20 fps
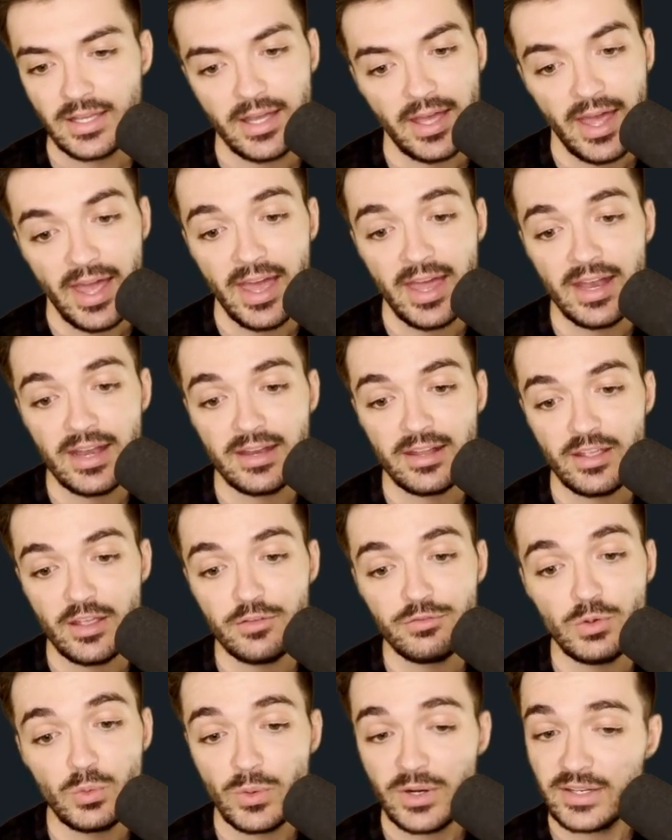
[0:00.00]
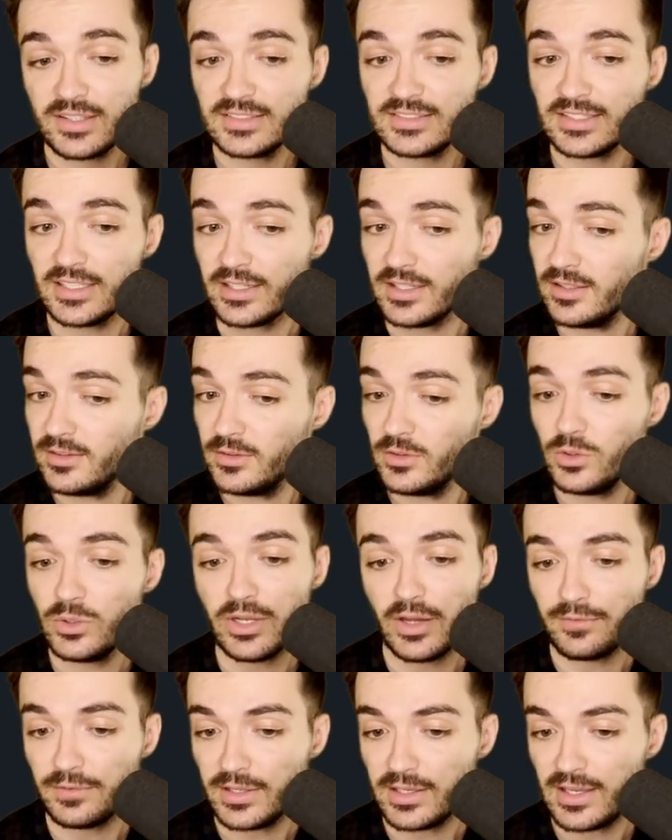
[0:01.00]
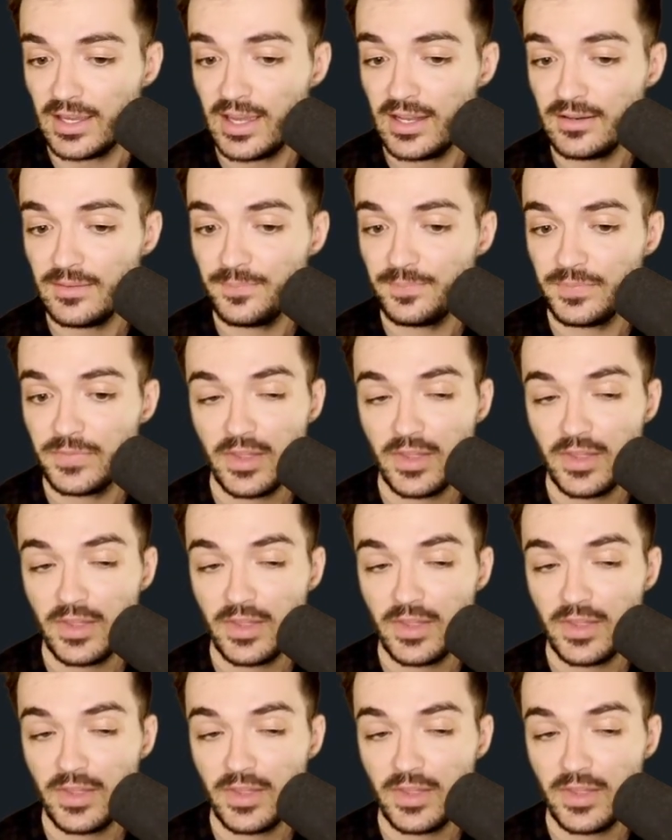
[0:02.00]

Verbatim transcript: And if you wanted to study it, you definitely can.